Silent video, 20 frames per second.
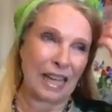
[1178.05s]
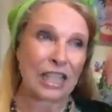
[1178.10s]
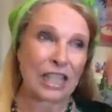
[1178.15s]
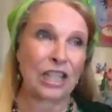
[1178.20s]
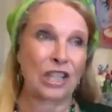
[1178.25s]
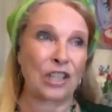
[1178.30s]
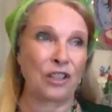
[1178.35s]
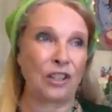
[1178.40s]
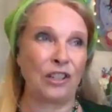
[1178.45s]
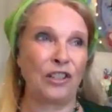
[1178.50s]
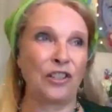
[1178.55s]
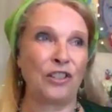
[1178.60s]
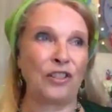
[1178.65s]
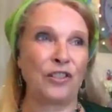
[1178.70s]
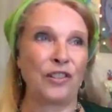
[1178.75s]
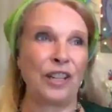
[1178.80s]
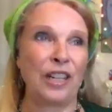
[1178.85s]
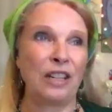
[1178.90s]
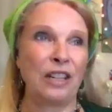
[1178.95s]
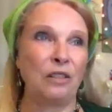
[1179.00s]
a
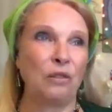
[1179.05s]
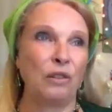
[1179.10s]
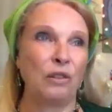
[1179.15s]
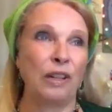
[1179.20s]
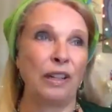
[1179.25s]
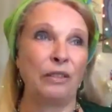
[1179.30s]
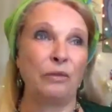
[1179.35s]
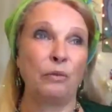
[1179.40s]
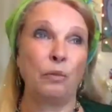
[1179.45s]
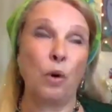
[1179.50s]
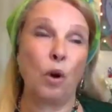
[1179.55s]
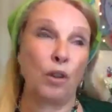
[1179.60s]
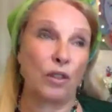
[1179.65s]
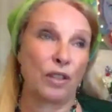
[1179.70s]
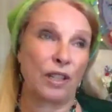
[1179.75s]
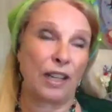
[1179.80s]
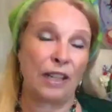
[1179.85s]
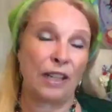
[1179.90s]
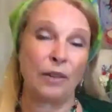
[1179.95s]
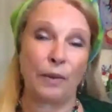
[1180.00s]
solitary, or it
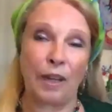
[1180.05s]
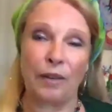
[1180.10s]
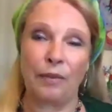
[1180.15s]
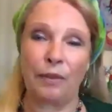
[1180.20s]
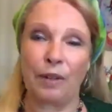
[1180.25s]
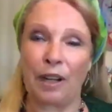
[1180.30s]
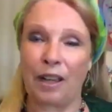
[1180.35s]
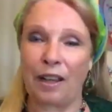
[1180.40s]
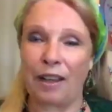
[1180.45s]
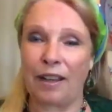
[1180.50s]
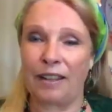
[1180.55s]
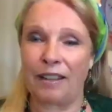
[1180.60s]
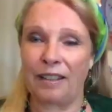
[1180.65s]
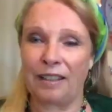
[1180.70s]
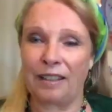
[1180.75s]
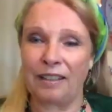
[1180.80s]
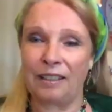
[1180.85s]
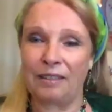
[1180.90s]
was anyway, when I